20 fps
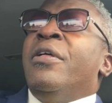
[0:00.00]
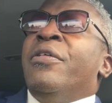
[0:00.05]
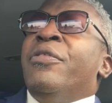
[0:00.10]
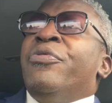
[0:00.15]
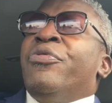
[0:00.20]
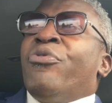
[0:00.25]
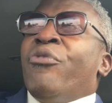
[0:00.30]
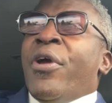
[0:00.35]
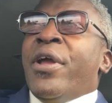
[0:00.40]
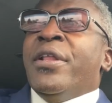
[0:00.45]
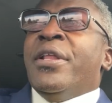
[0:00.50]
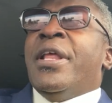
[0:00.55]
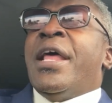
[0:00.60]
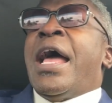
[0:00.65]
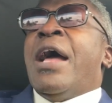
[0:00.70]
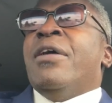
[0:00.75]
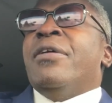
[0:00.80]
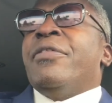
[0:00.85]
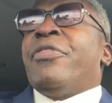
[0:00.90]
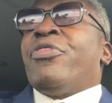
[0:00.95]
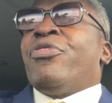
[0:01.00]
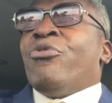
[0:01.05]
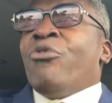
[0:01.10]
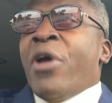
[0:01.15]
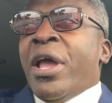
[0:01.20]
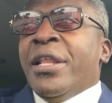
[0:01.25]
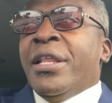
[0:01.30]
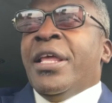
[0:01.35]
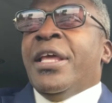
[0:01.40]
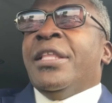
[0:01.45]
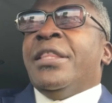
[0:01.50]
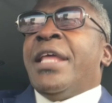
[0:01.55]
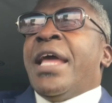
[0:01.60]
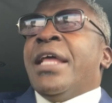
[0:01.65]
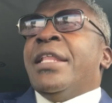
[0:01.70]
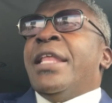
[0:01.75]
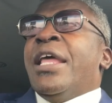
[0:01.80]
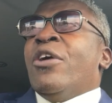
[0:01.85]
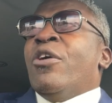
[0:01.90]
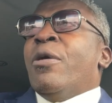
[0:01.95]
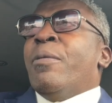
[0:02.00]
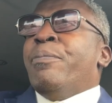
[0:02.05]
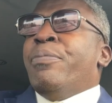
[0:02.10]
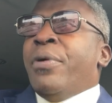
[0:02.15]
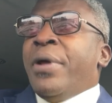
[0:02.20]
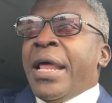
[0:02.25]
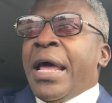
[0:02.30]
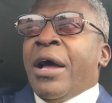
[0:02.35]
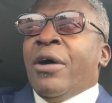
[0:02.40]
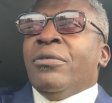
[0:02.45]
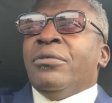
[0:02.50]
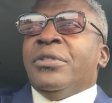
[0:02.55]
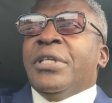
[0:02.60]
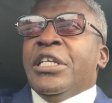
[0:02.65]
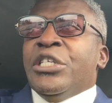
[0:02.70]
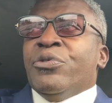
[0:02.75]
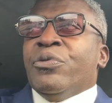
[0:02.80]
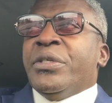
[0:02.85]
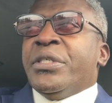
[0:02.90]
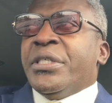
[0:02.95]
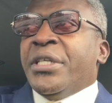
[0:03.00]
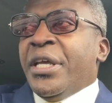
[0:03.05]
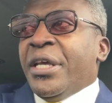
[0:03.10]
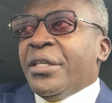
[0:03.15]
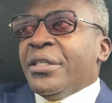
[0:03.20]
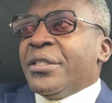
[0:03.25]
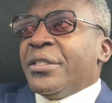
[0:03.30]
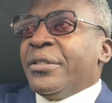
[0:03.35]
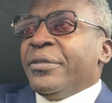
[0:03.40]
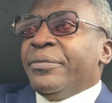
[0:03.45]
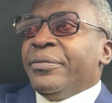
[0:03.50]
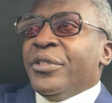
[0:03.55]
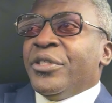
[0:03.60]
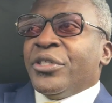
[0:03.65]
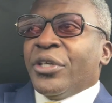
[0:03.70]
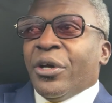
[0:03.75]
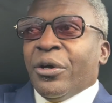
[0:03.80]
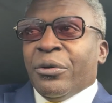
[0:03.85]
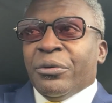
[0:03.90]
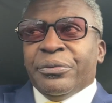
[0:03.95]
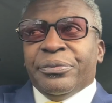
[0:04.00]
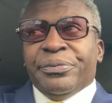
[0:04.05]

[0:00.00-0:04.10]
threatening out, threatening that they're going to put out these receipts. So